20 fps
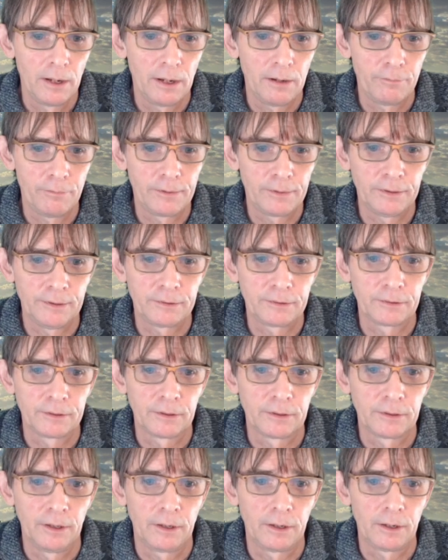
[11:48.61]
if it is
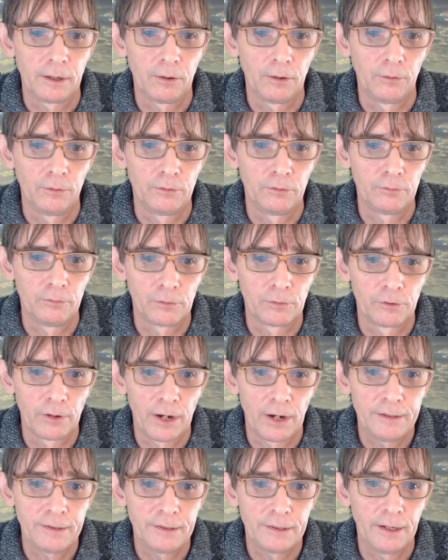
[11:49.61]
on the
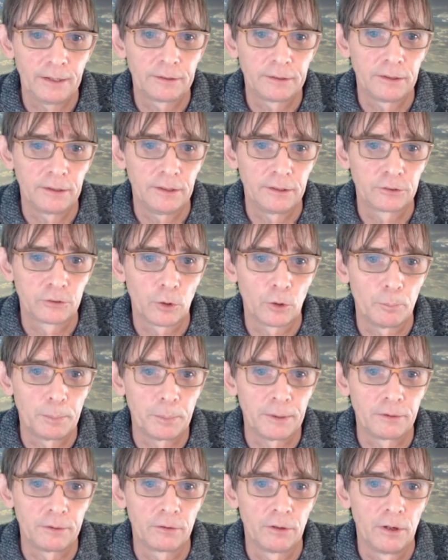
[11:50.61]
rising edge, it's
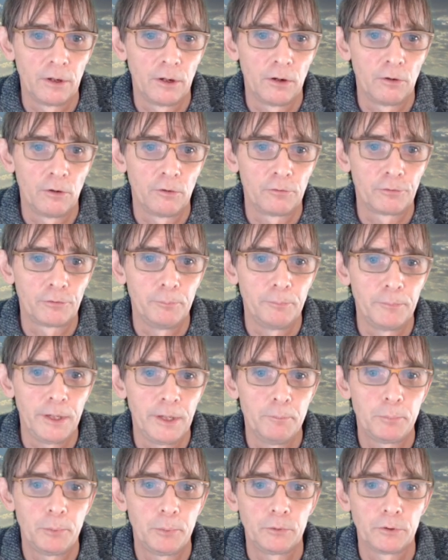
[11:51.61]
copied from the
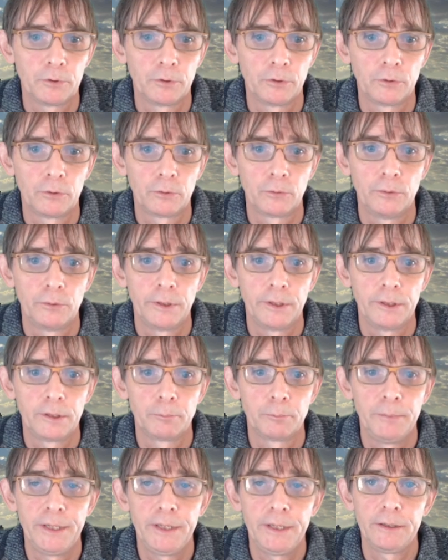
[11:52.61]
input to the
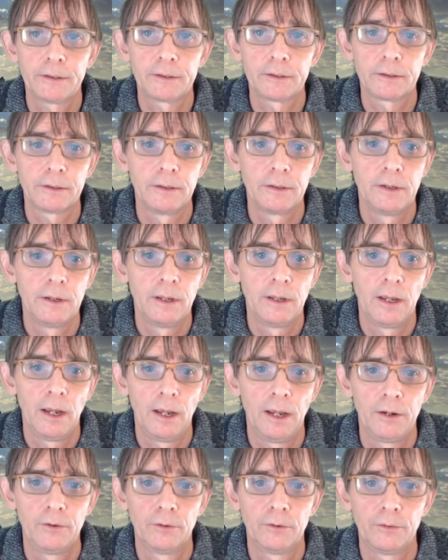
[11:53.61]
intermediate,
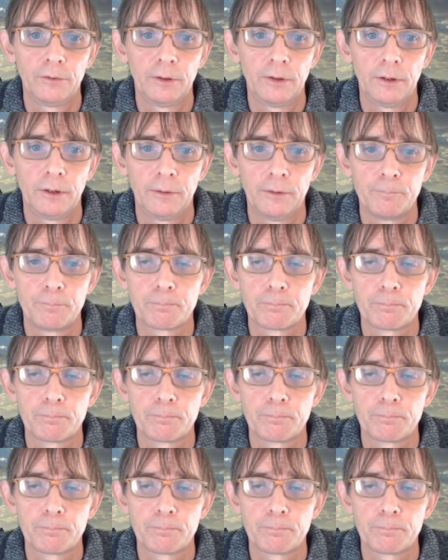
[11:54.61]
and on the